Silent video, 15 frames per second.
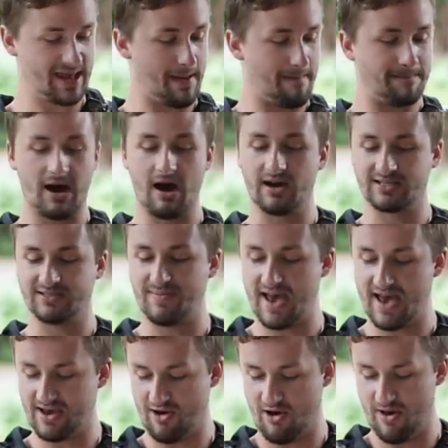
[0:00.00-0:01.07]
and the box
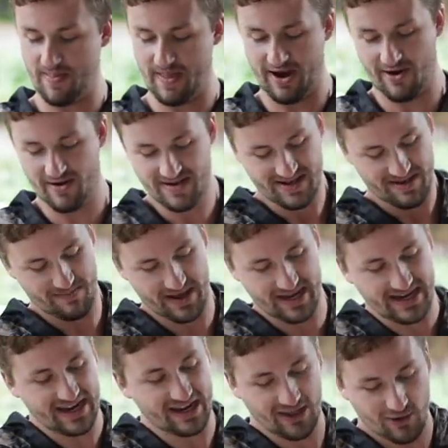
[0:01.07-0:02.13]
mag on there, but
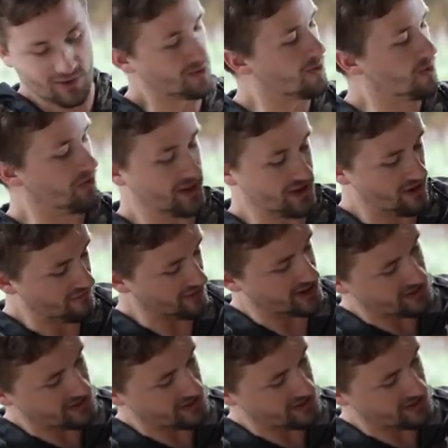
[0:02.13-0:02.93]
he did a little cool thing over